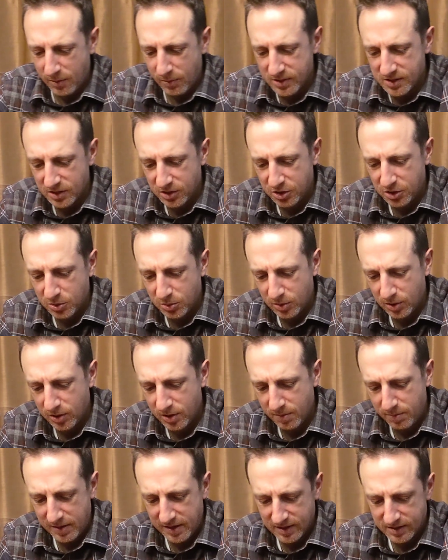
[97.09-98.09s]
I wasn't
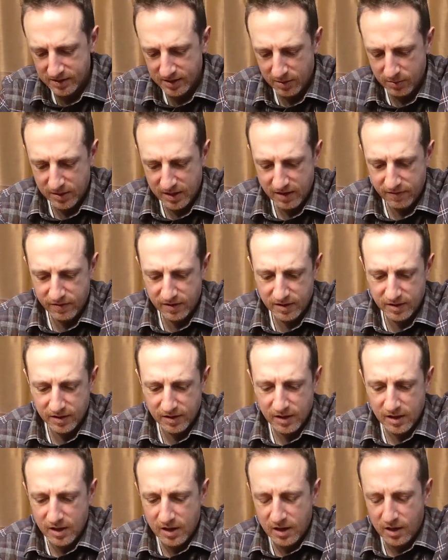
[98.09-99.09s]
sure the PSA would even
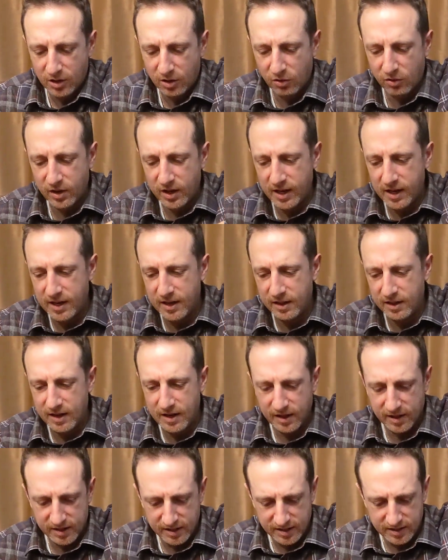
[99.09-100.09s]
grade a
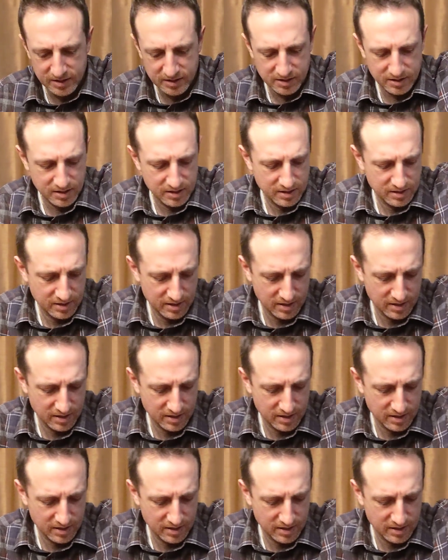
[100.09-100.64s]
lot of these.